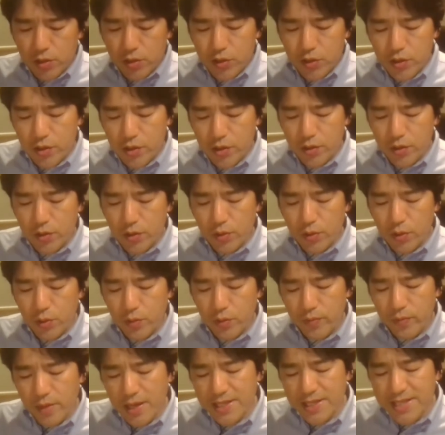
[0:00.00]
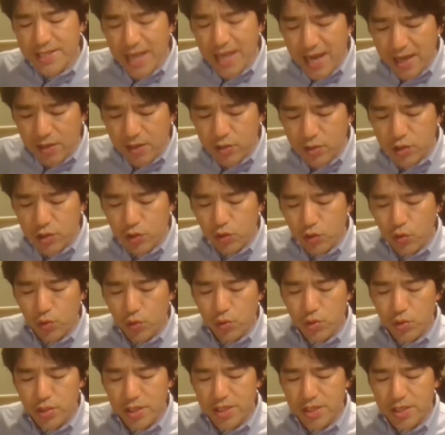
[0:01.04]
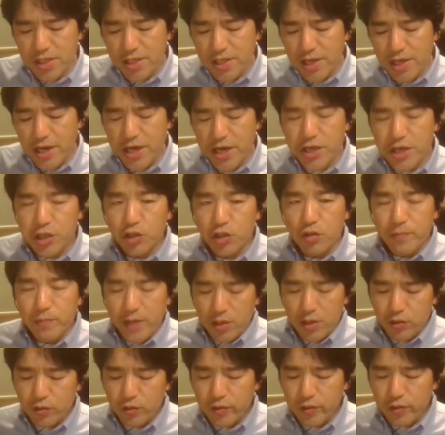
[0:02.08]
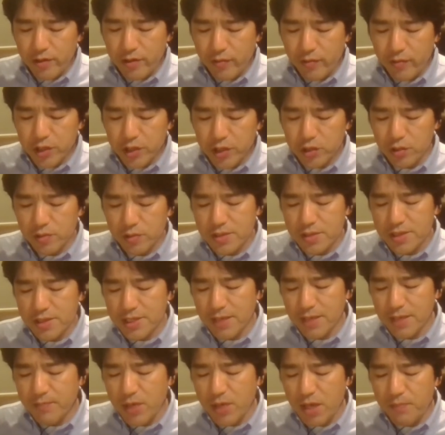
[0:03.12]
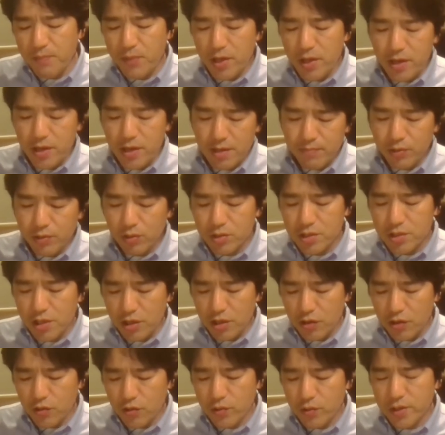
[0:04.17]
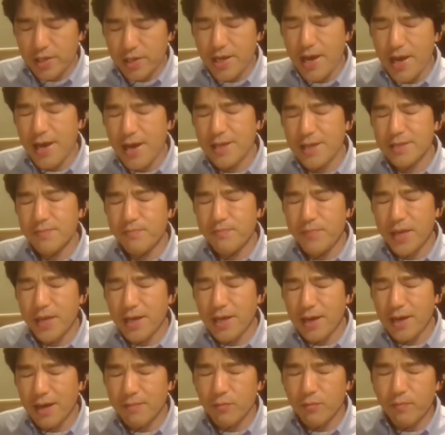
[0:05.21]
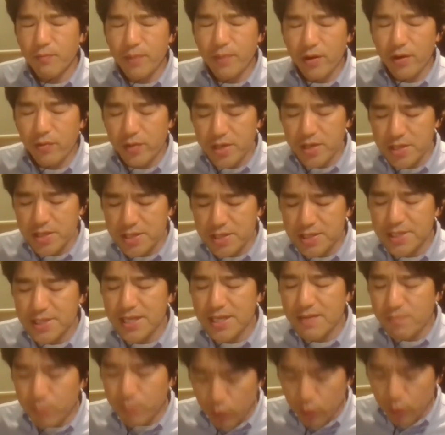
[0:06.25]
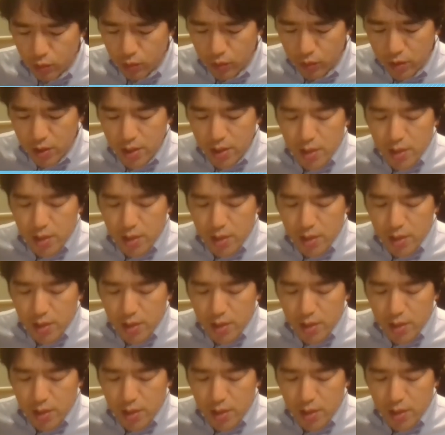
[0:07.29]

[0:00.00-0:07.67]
So thanks to the staged balloon dilation, the BPA procedure has become very simple.